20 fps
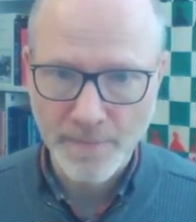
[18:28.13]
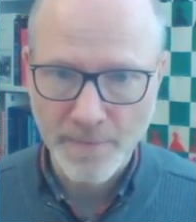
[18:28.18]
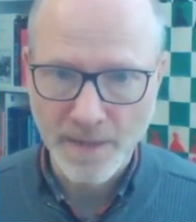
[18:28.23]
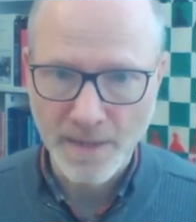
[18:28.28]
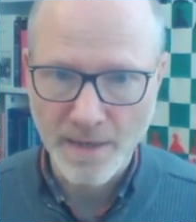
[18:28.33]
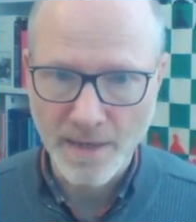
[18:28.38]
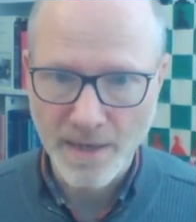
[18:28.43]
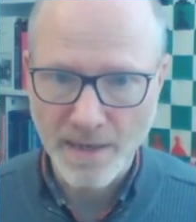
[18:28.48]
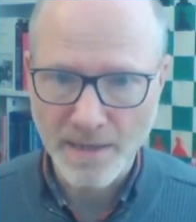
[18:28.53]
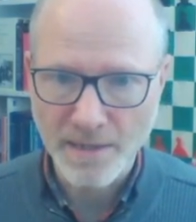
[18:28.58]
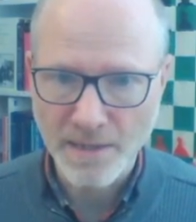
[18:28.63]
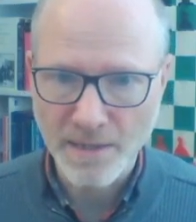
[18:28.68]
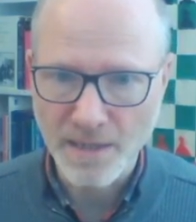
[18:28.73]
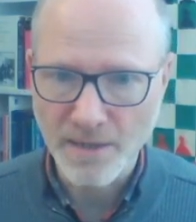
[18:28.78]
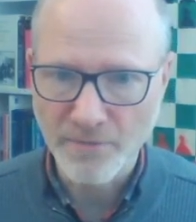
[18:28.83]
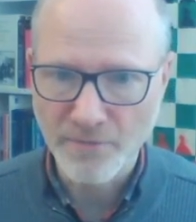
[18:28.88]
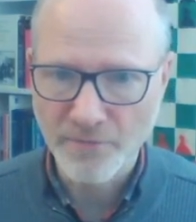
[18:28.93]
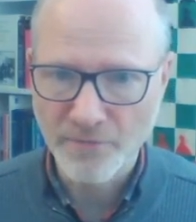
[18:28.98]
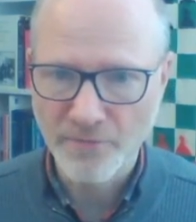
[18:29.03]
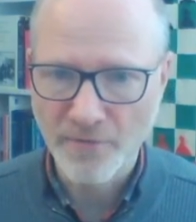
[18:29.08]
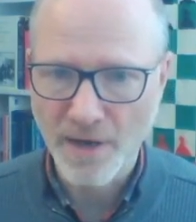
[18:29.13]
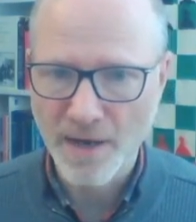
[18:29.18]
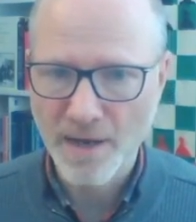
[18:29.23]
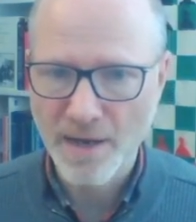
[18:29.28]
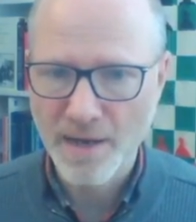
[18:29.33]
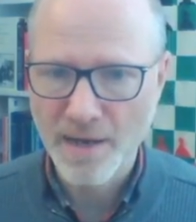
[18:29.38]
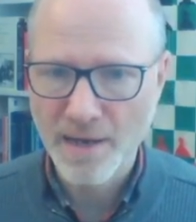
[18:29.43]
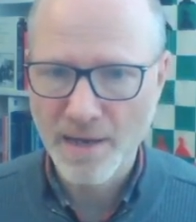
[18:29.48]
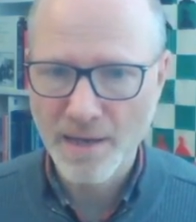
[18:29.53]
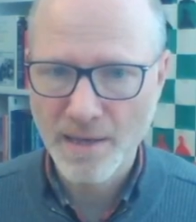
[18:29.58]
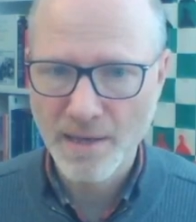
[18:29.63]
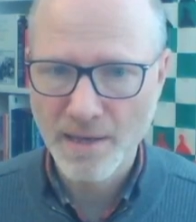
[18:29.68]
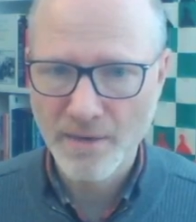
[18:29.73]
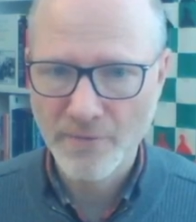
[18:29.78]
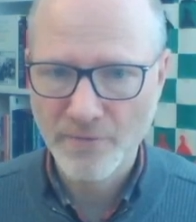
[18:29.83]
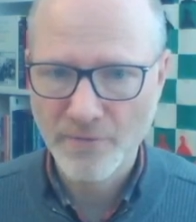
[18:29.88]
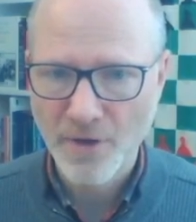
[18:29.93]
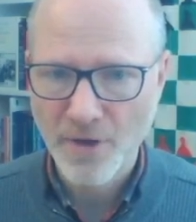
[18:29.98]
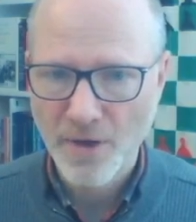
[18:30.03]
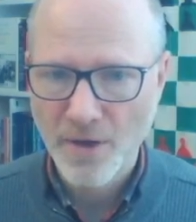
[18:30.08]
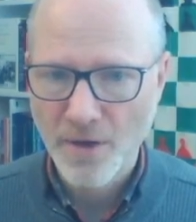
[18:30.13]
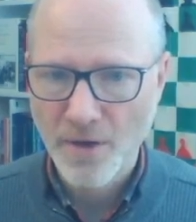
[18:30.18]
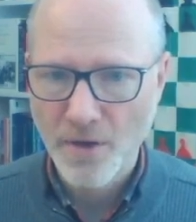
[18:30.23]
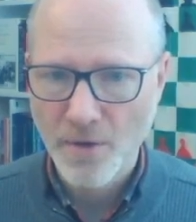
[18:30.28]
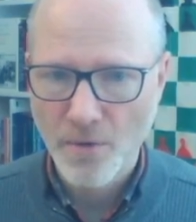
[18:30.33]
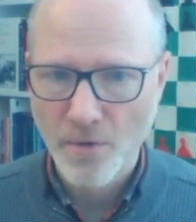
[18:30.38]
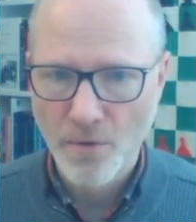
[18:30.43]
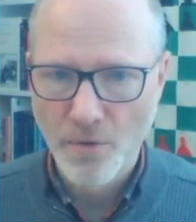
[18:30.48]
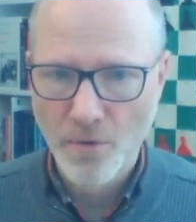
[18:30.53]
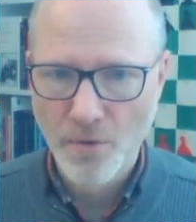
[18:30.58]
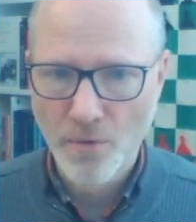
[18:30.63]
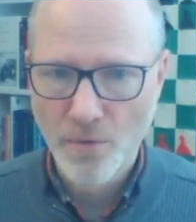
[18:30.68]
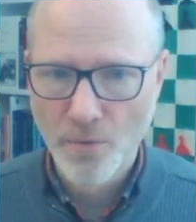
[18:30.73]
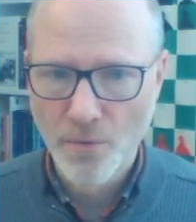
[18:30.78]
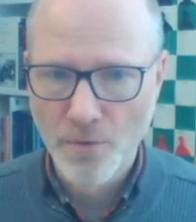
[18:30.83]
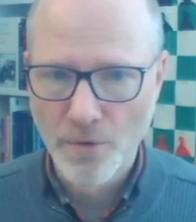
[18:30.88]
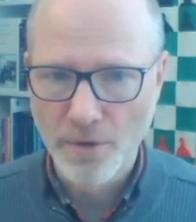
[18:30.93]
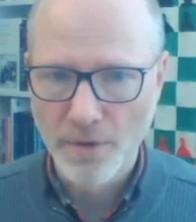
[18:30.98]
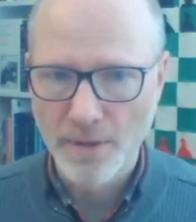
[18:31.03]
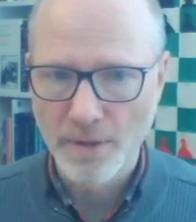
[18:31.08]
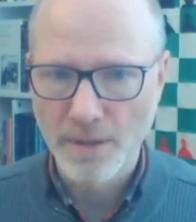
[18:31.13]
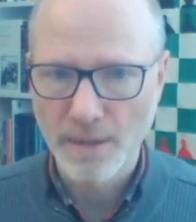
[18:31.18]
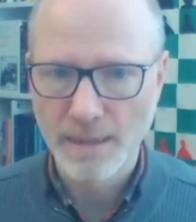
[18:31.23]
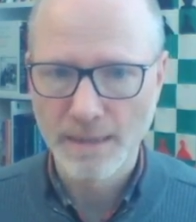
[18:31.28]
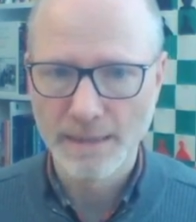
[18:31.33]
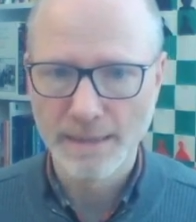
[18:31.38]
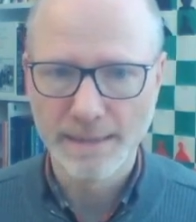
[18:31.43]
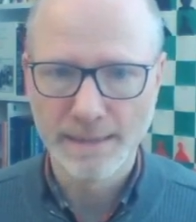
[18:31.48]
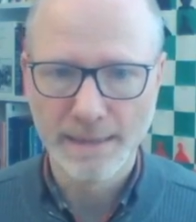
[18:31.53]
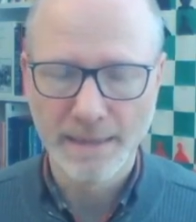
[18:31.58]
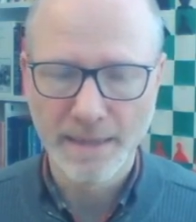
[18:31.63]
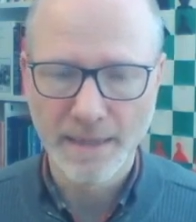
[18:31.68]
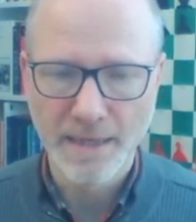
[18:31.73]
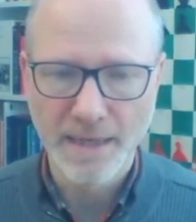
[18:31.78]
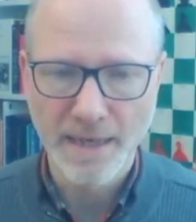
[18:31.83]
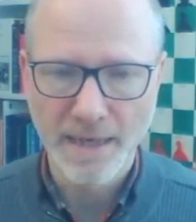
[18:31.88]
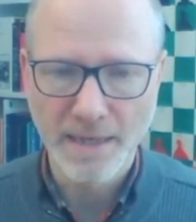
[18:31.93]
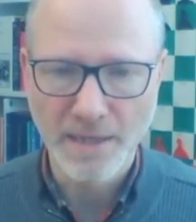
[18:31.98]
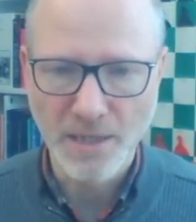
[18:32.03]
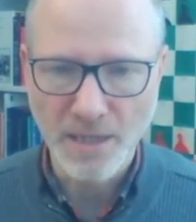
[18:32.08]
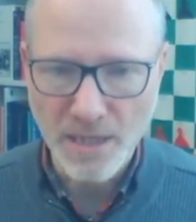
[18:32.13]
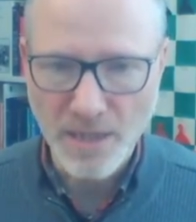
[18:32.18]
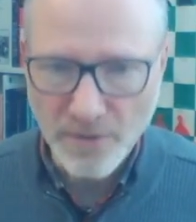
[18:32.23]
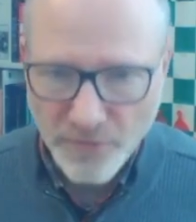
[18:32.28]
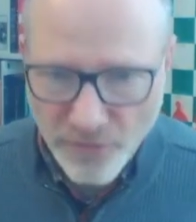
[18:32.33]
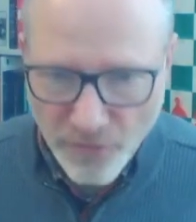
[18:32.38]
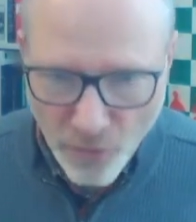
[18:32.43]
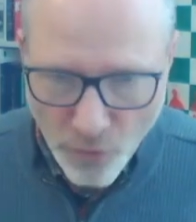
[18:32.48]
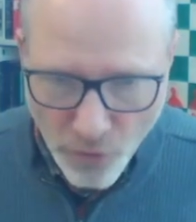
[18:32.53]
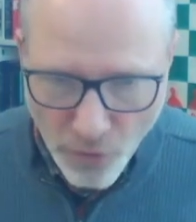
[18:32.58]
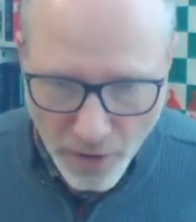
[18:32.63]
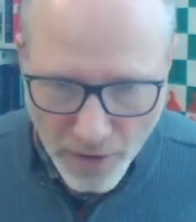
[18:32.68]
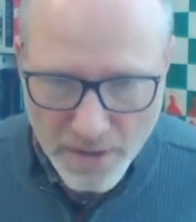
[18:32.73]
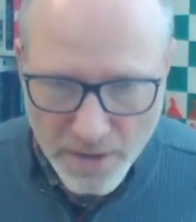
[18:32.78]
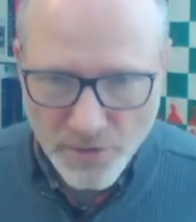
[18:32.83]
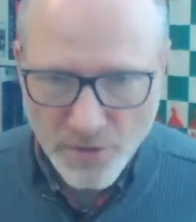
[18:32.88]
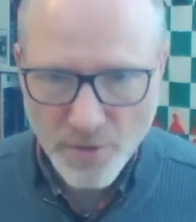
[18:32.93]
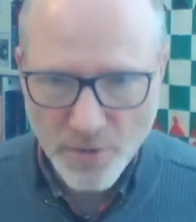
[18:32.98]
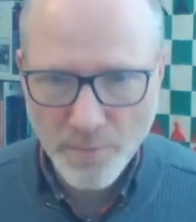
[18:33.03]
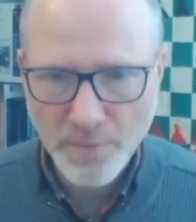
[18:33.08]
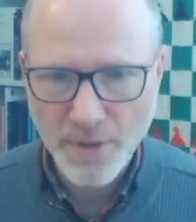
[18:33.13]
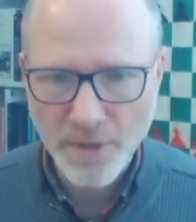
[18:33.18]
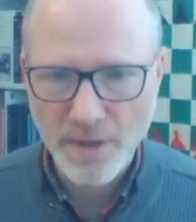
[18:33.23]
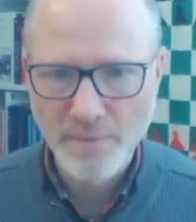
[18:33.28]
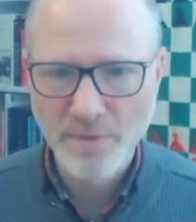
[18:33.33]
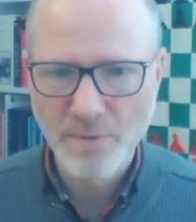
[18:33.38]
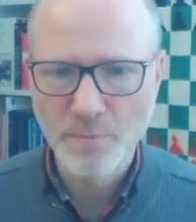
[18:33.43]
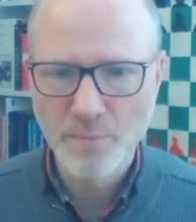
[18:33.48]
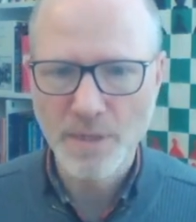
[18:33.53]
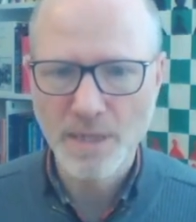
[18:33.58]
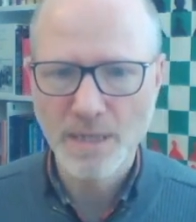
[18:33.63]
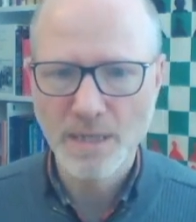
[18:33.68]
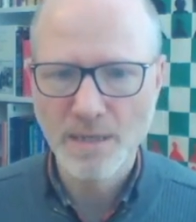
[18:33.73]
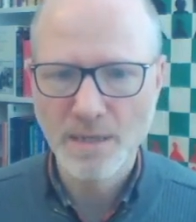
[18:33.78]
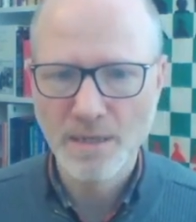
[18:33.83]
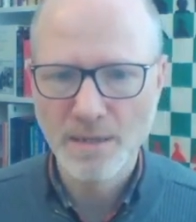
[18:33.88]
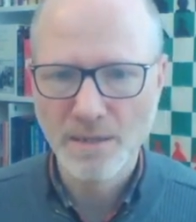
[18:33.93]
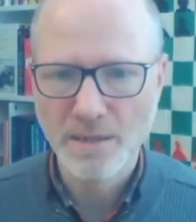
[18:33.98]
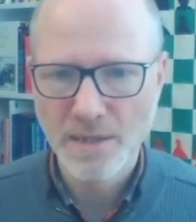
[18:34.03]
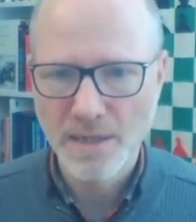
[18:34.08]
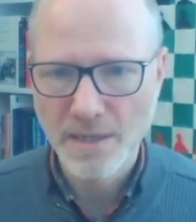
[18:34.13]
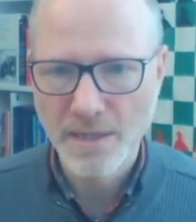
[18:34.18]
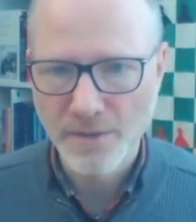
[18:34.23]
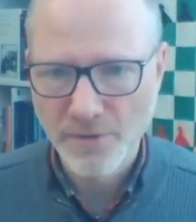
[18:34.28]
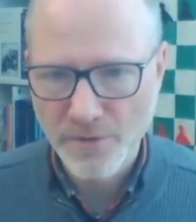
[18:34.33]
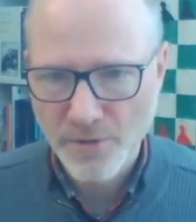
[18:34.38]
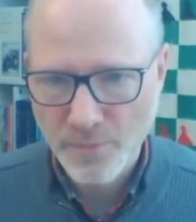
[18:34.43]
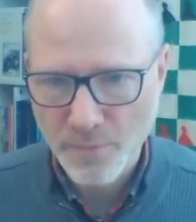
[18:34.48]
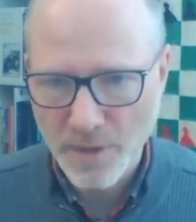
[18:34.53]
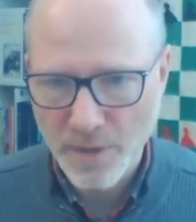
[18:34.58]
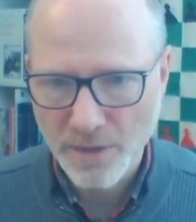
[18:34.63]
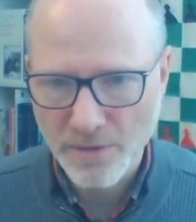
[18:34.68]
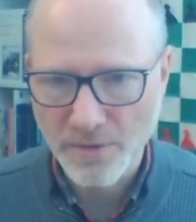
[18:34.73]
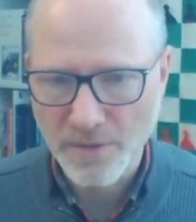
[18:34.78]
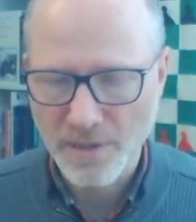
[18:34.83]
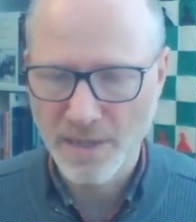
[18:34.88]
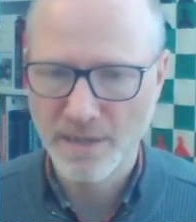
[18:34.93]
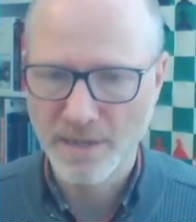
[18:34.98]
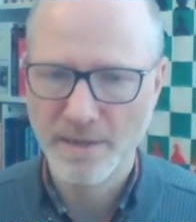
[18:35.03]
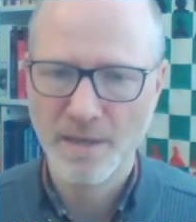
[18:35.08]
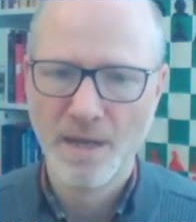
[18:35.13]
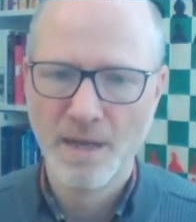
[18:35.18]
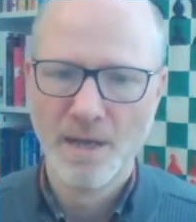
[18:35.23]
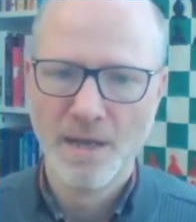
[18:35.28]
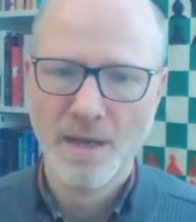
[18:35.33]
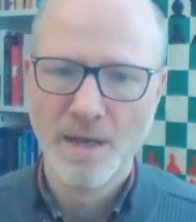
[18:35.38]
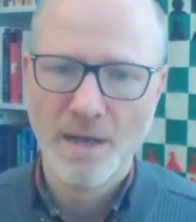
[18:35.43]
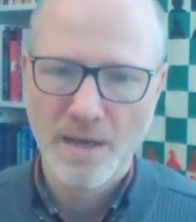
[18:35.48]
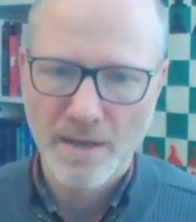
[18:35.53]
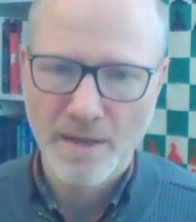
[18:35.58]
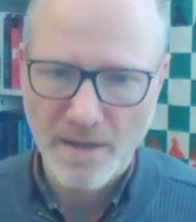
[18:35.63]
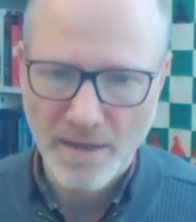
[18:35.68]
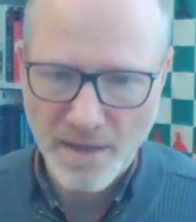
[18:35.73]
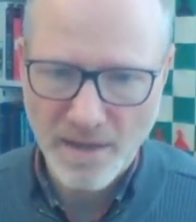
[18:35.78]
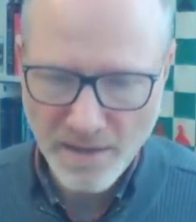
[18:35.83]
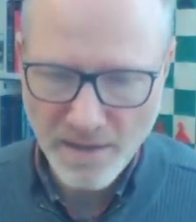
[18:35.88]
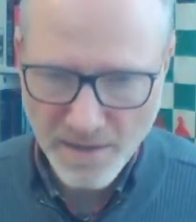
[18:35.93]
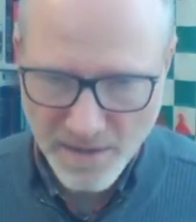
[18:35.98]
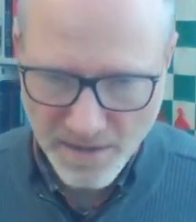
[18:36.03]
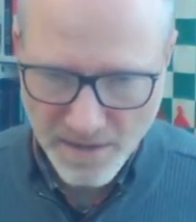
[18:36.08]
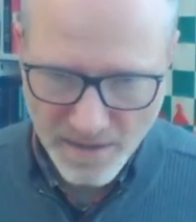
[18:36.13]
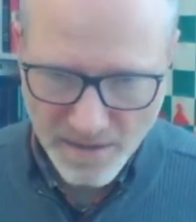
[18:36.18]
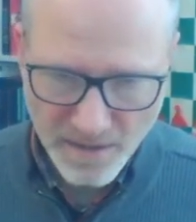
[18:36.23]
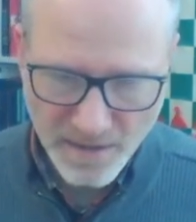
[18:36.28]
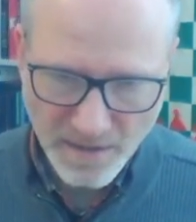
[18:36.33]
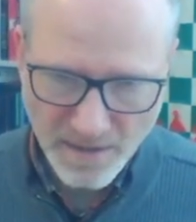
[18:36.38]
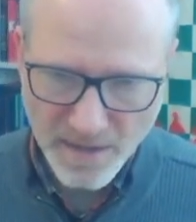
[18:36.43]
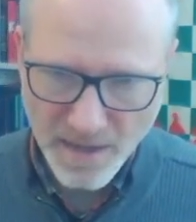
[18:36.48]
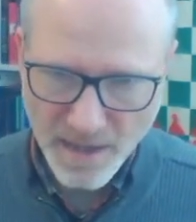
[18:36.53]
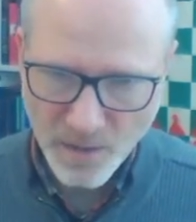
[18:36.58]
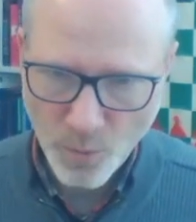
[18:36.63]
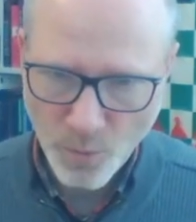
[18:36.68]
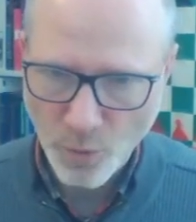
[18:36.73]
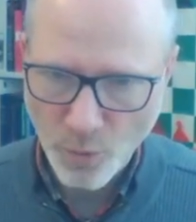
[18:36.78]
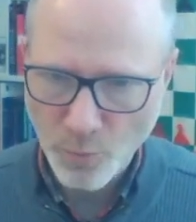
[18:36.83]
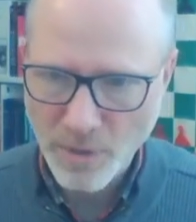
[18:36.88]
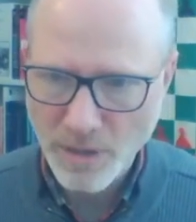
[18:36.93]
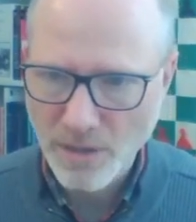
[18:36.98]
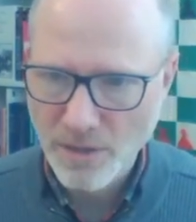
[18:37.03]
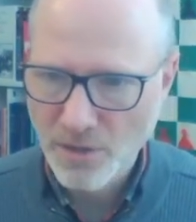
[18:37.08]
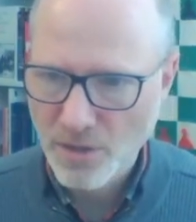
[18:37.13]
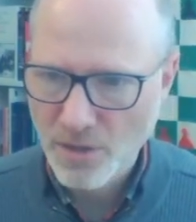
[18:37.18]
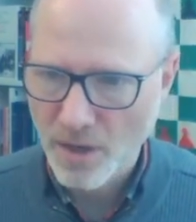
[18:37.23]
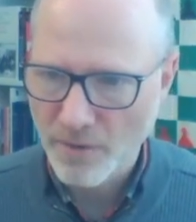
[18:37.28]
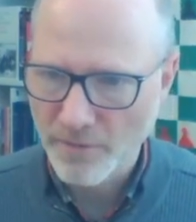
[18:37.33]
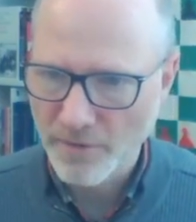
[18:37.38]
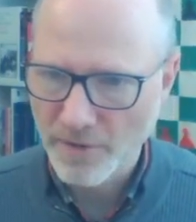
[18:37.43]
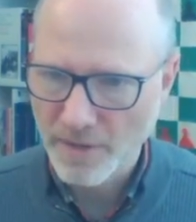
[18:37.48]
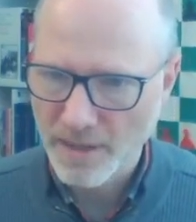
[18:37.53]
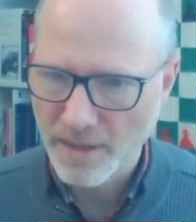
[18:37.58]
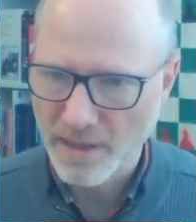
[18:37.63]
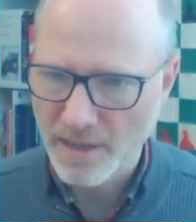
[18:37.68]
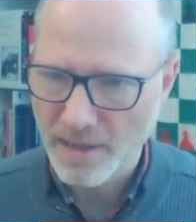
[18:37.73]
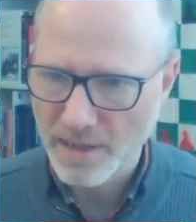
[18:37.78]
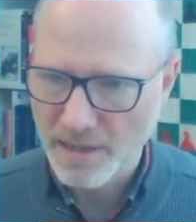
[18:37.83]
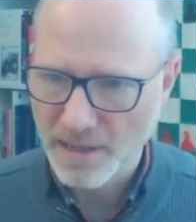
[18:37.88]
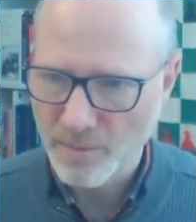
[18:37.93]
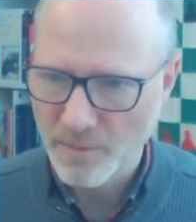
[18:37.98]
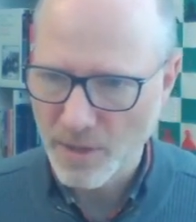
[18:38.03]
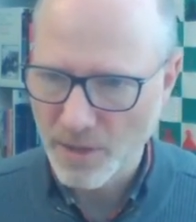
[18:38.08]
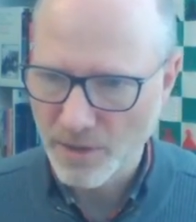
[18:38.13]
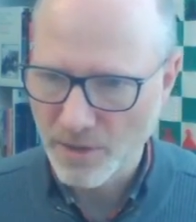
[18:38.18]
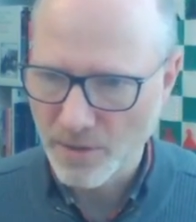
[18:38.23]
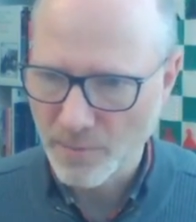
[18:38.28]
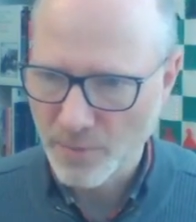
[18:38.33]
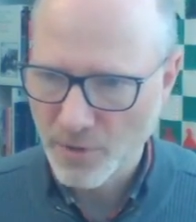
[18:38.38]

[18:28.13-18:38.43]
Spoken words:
knight e5 or knight d4 can sometimes be dangerous, because then this attack would be discovered against the bishop.